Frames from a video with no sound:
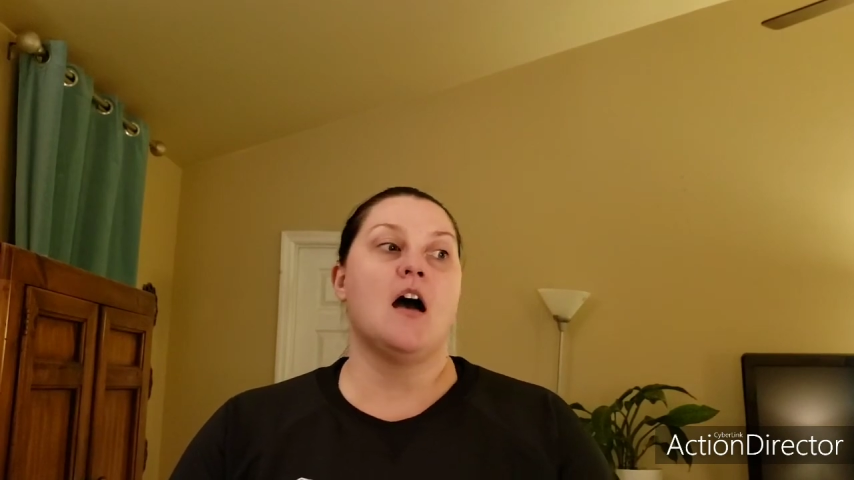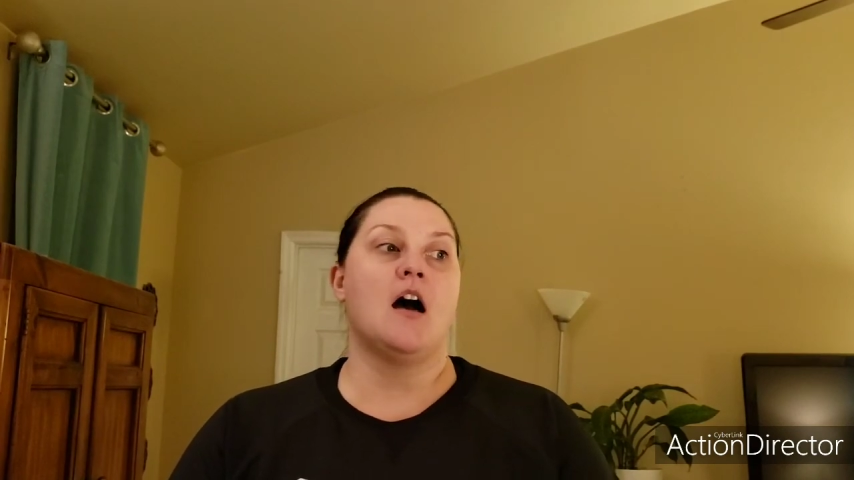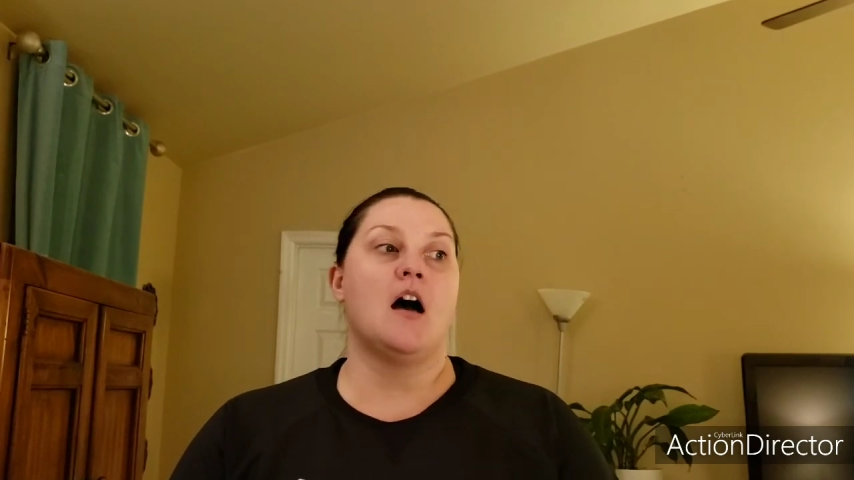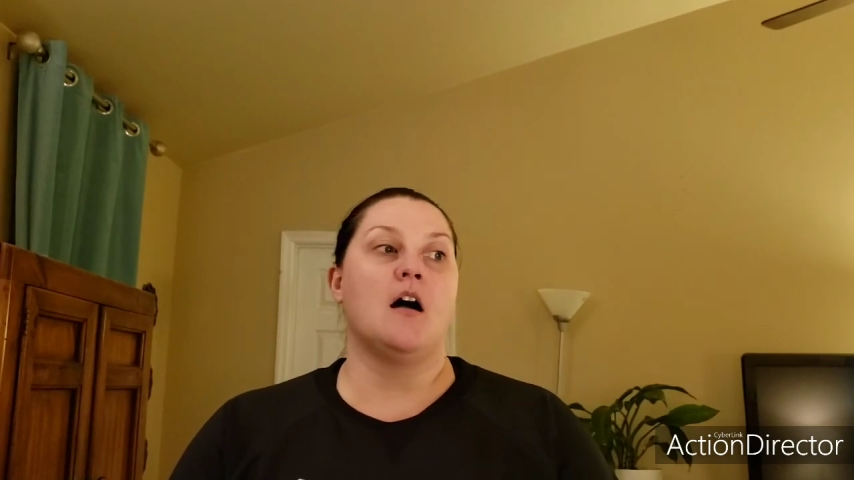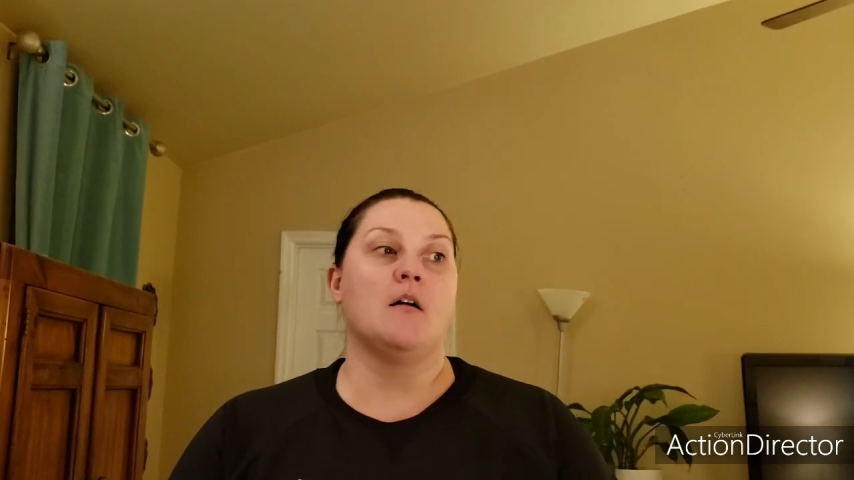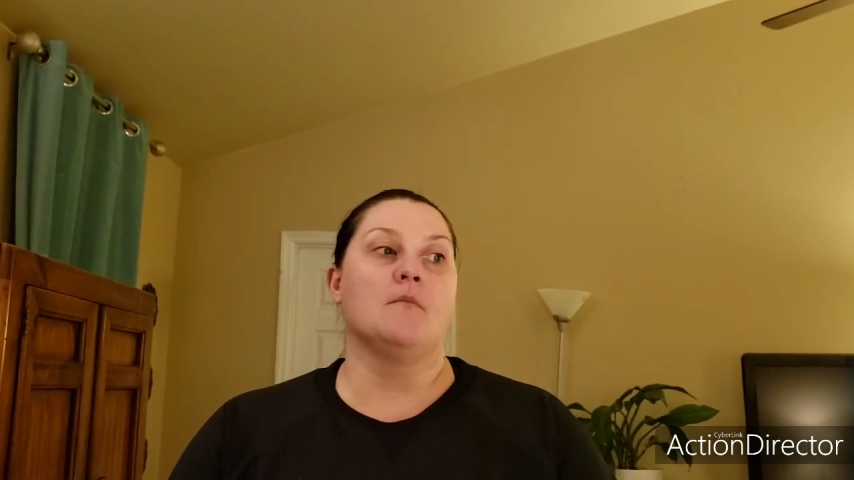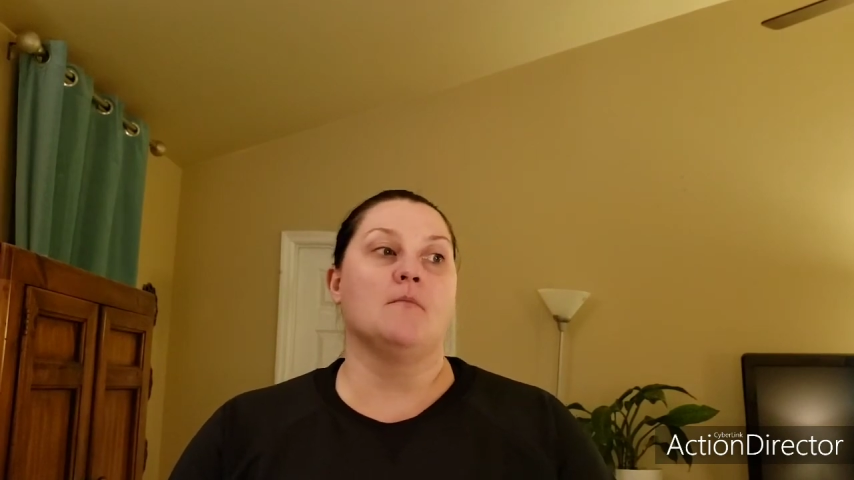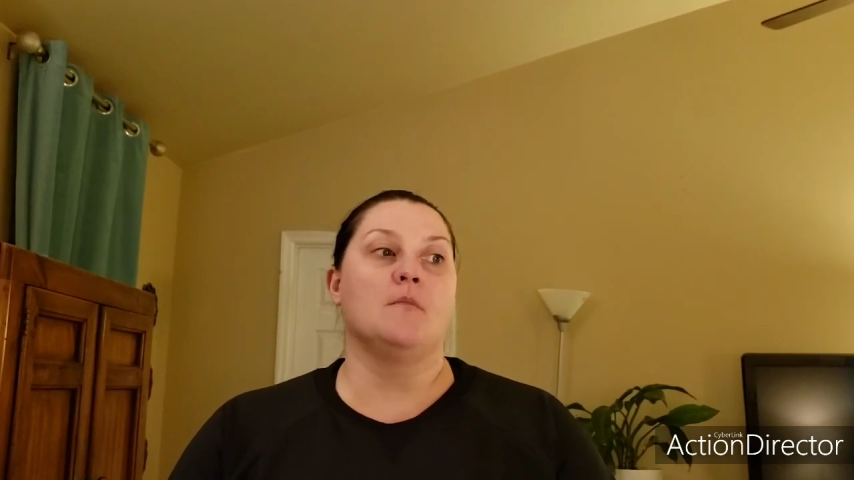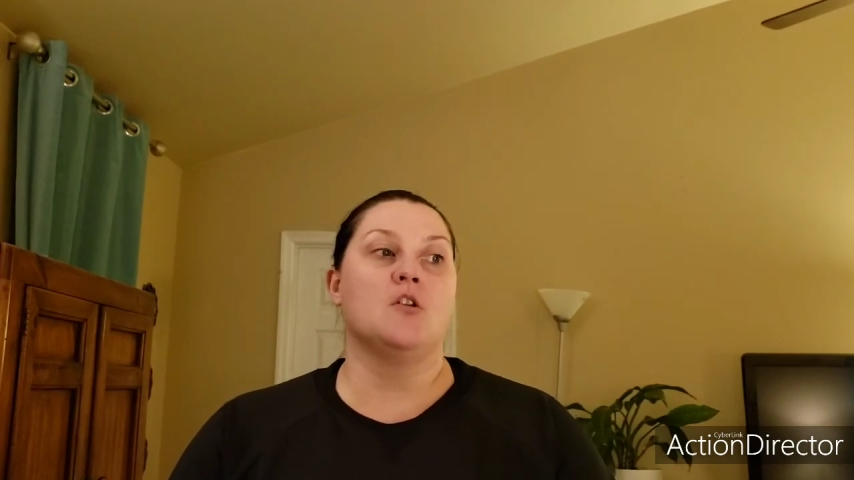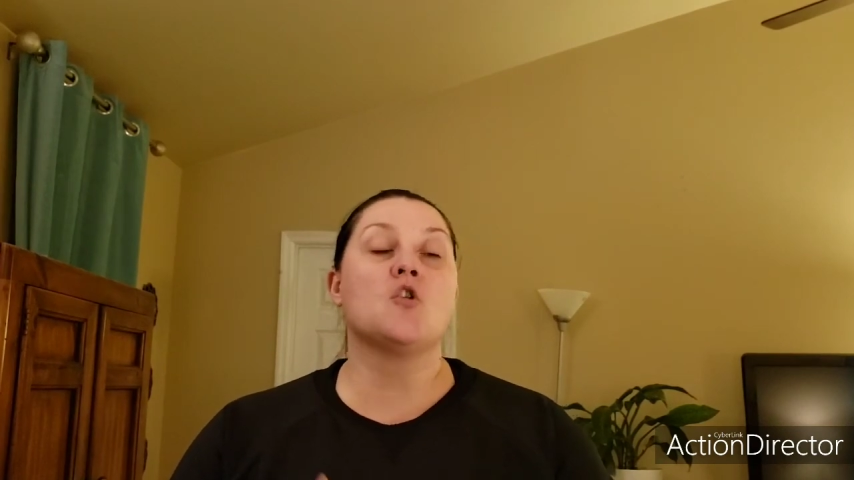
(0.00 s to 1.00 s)

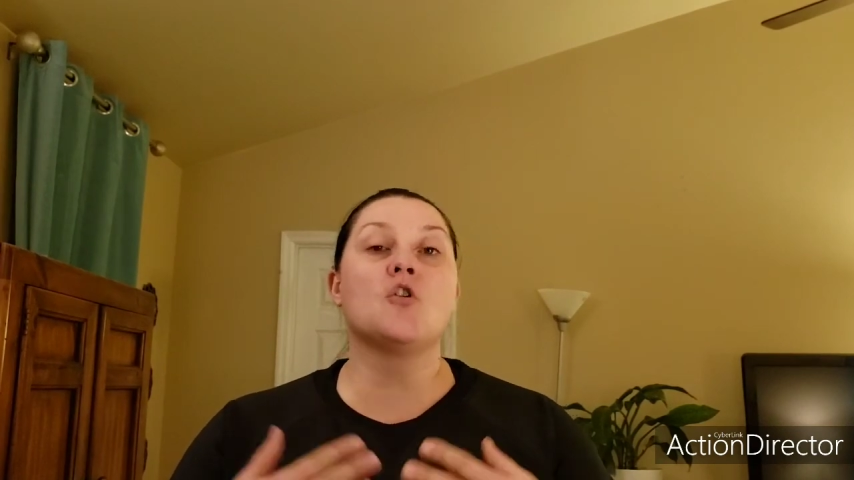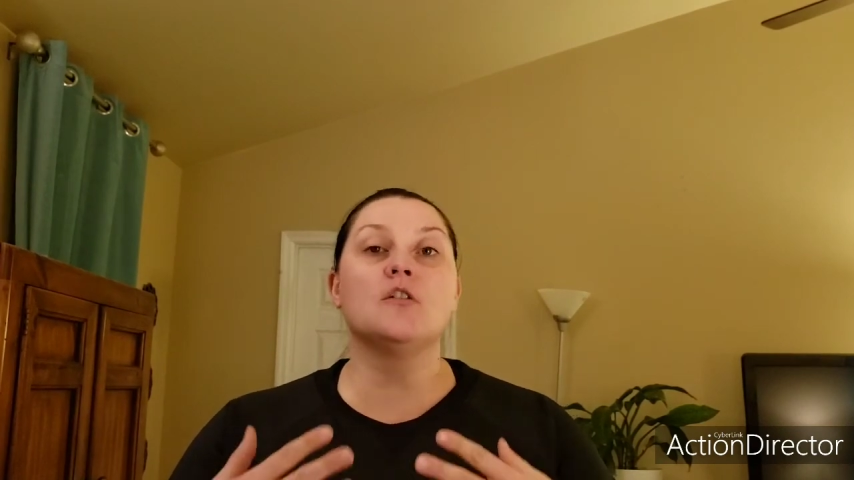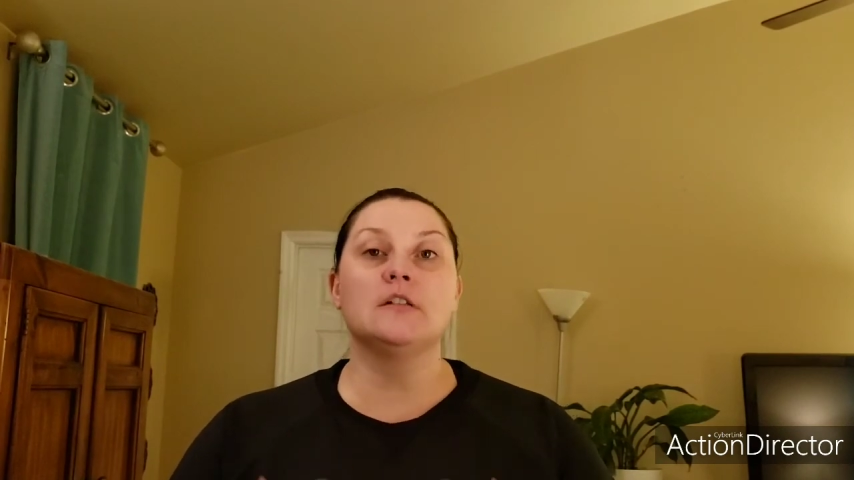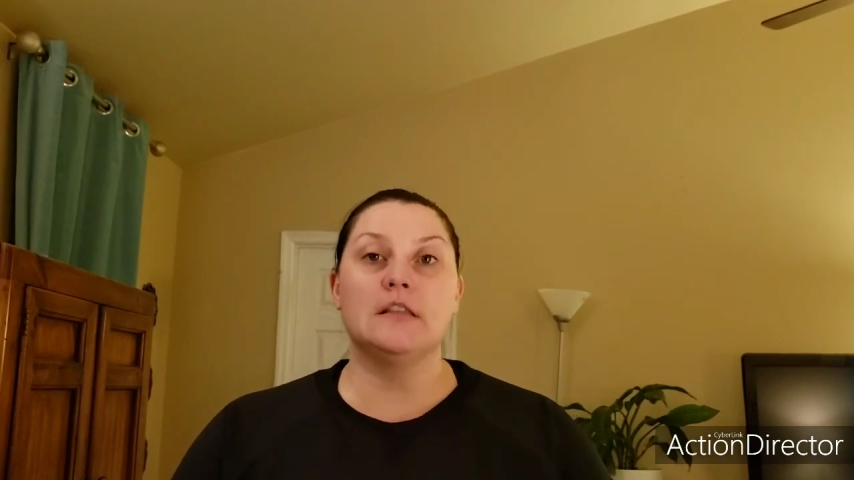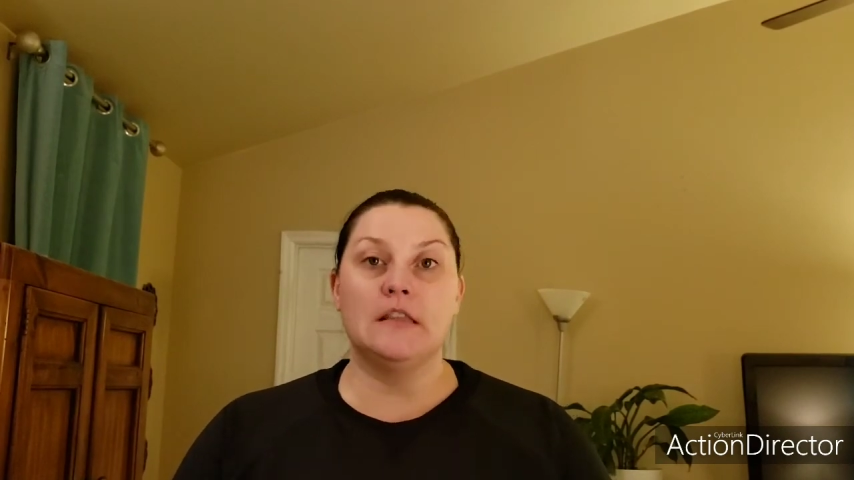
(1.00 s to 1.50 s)
current